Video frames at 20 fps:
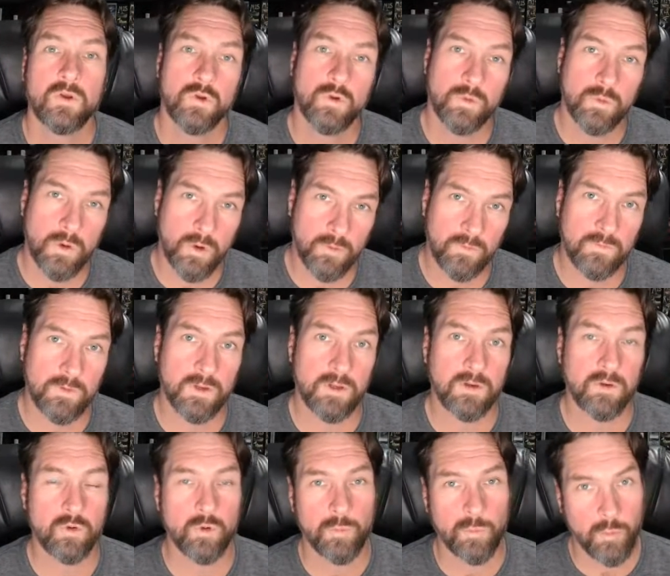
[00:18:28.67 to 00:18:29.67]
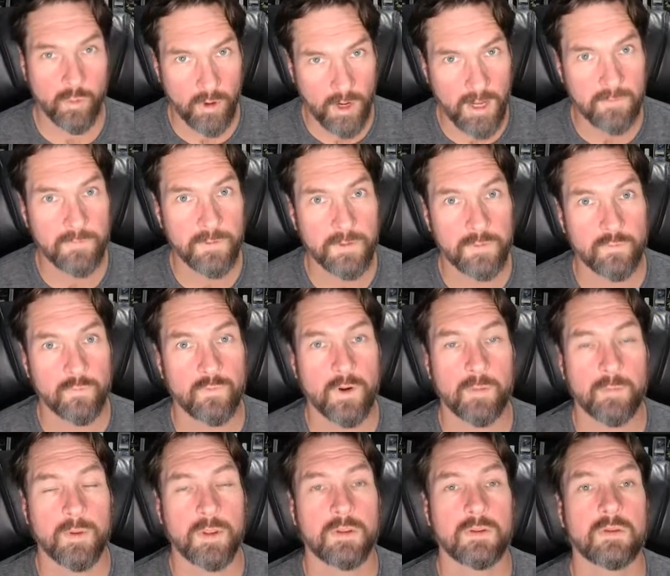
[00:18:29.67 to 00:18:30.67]
who owns it, who profits
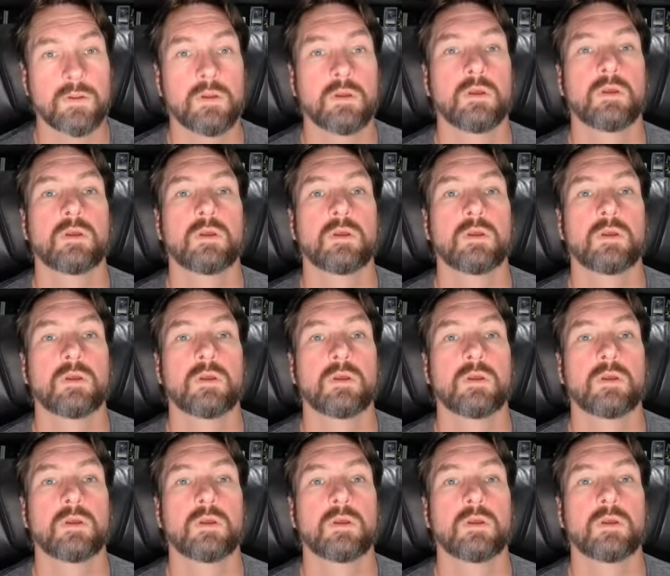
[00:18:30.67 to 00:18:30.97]
from it.